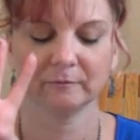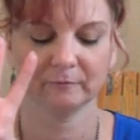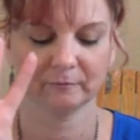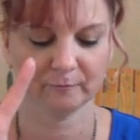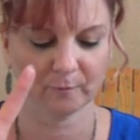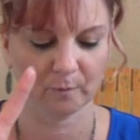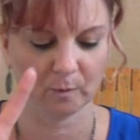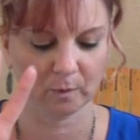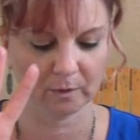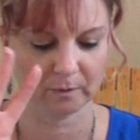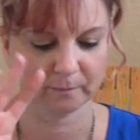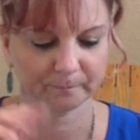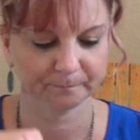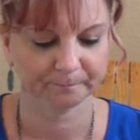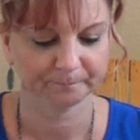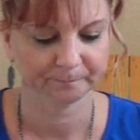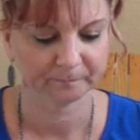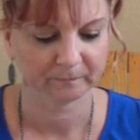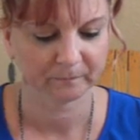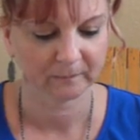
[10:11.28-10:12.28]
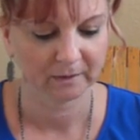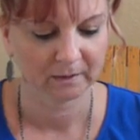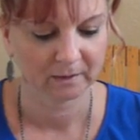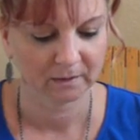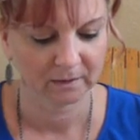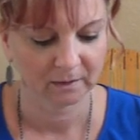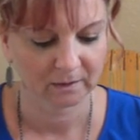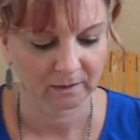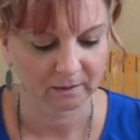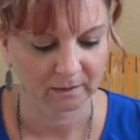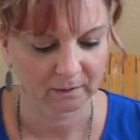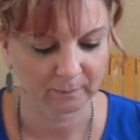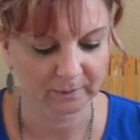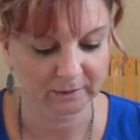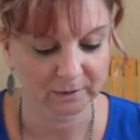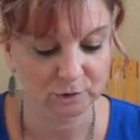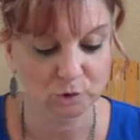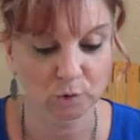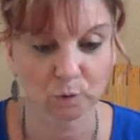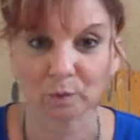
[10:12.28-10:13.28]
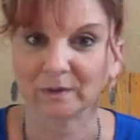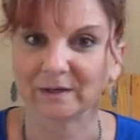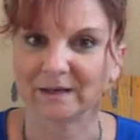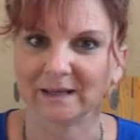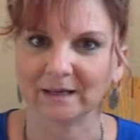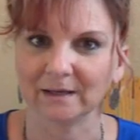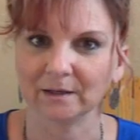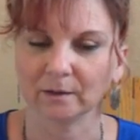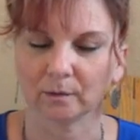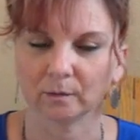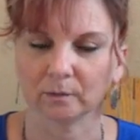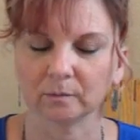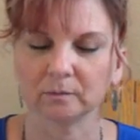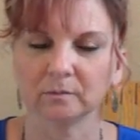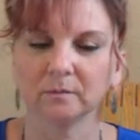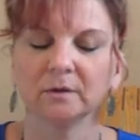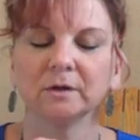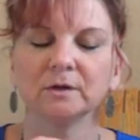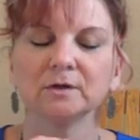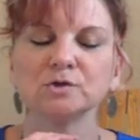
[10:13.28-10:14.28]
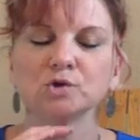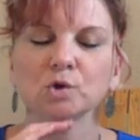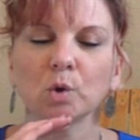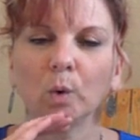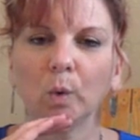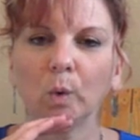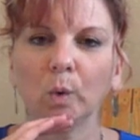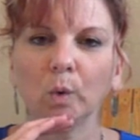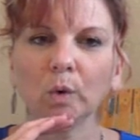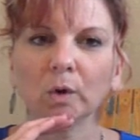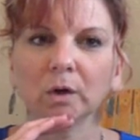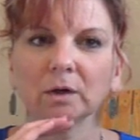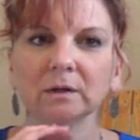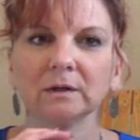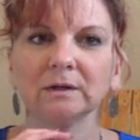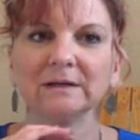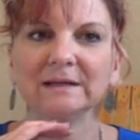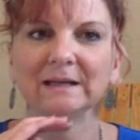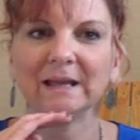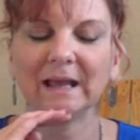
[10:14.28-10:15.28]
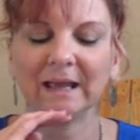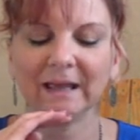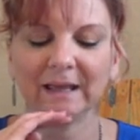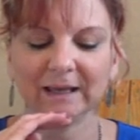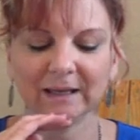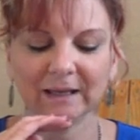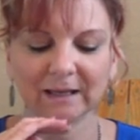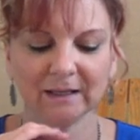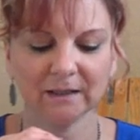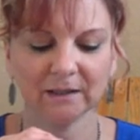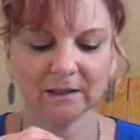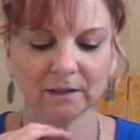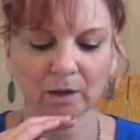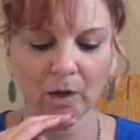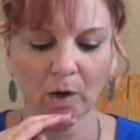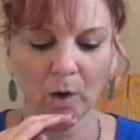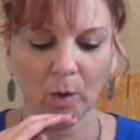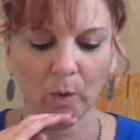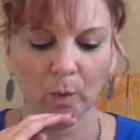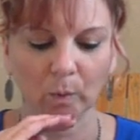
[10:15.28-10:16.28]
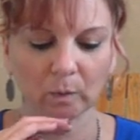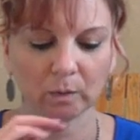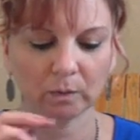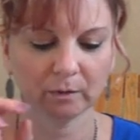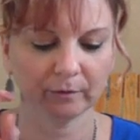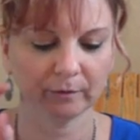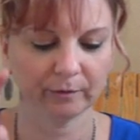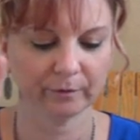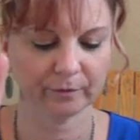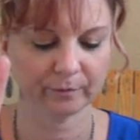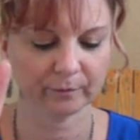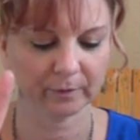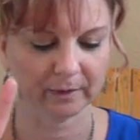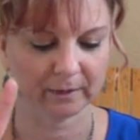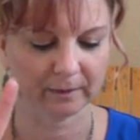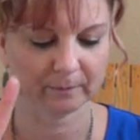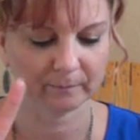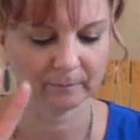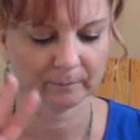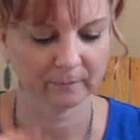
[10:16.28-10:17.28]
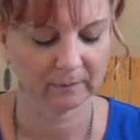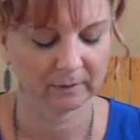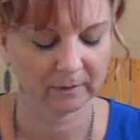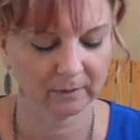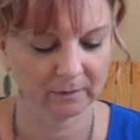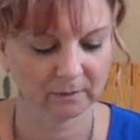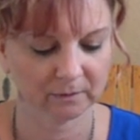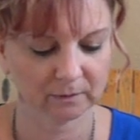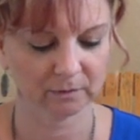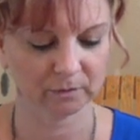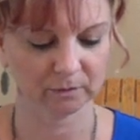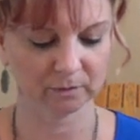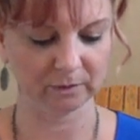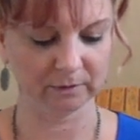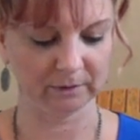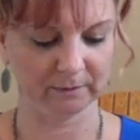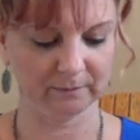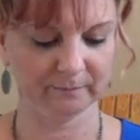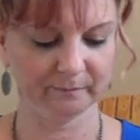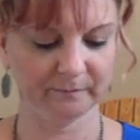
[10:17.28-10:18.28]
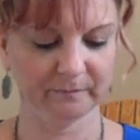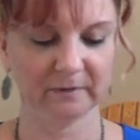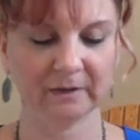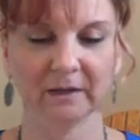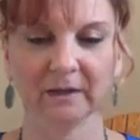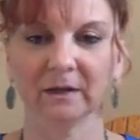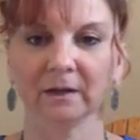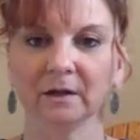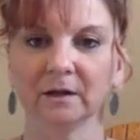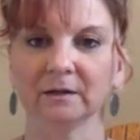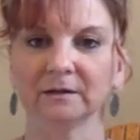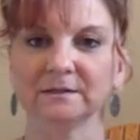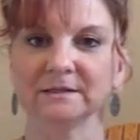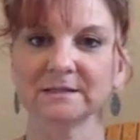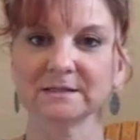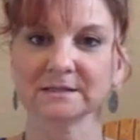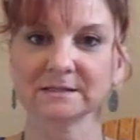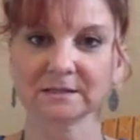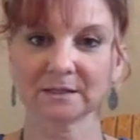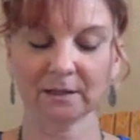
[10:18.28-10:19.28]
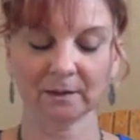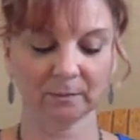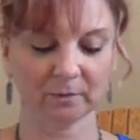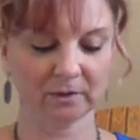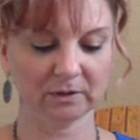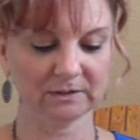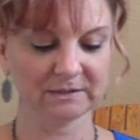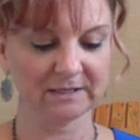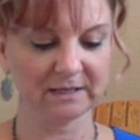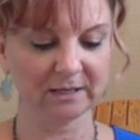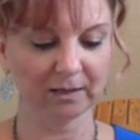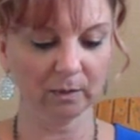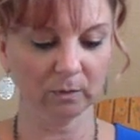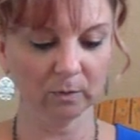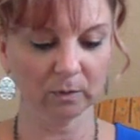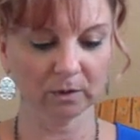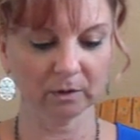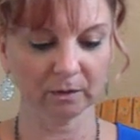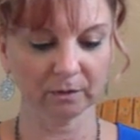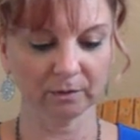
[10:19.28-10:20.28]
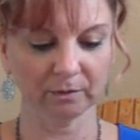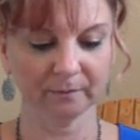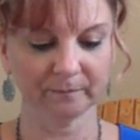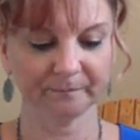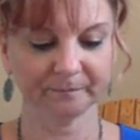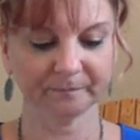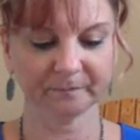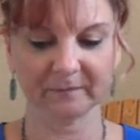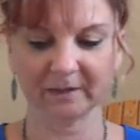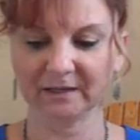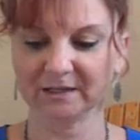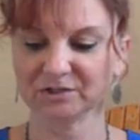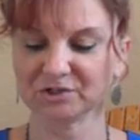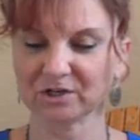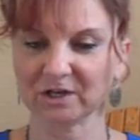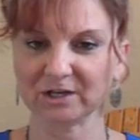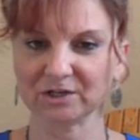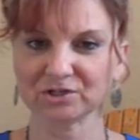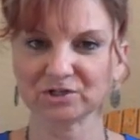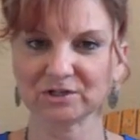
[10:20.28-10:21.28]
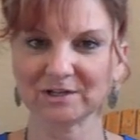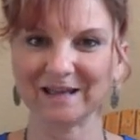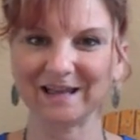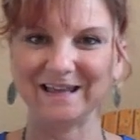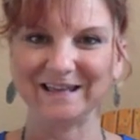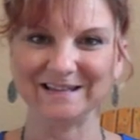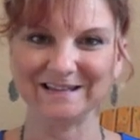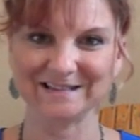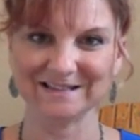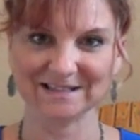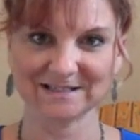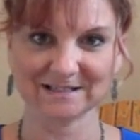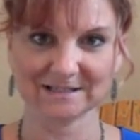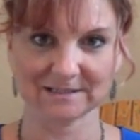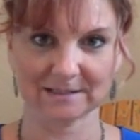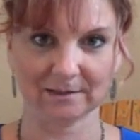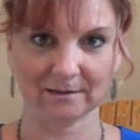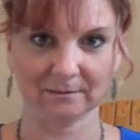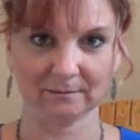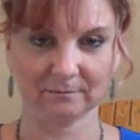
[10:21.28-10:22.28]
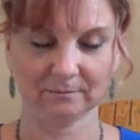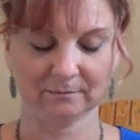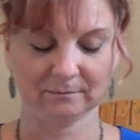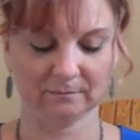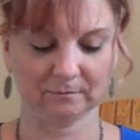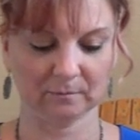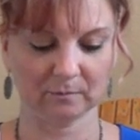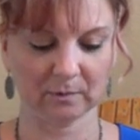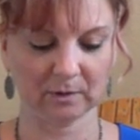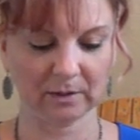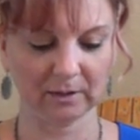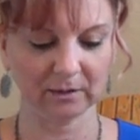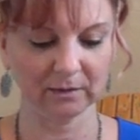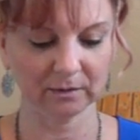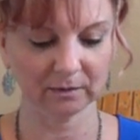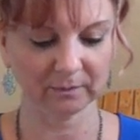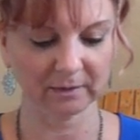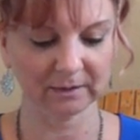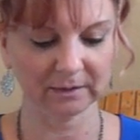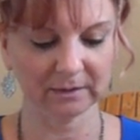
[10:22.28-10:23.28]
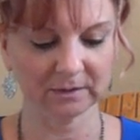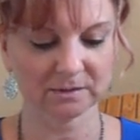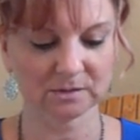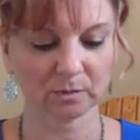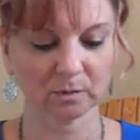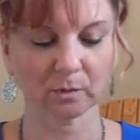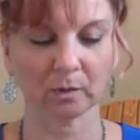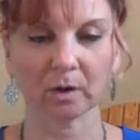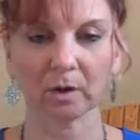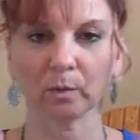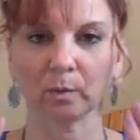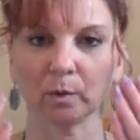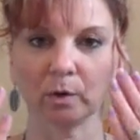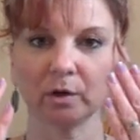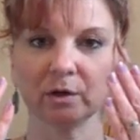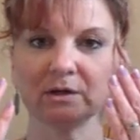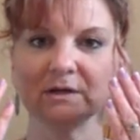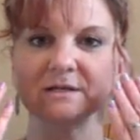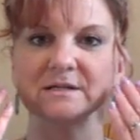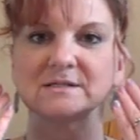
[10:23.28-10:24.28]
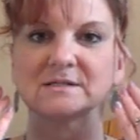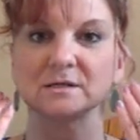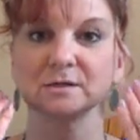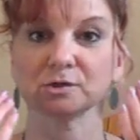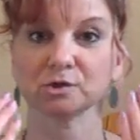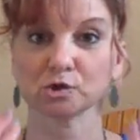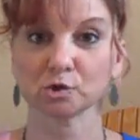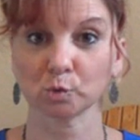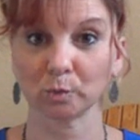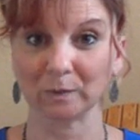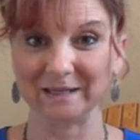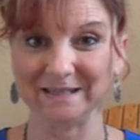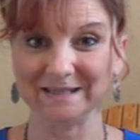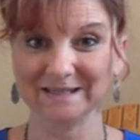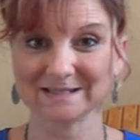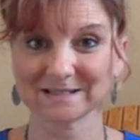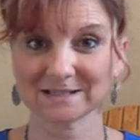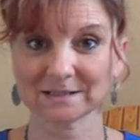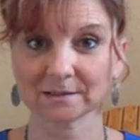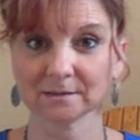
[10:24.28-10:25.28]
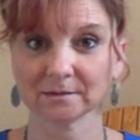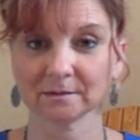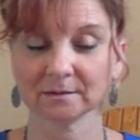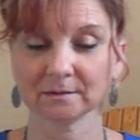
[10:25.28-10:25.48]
4. How about tornado? Tornado. 3. Good. This time we're going to take a word and change the ending sound. Okay, you ready? So our word is sweet.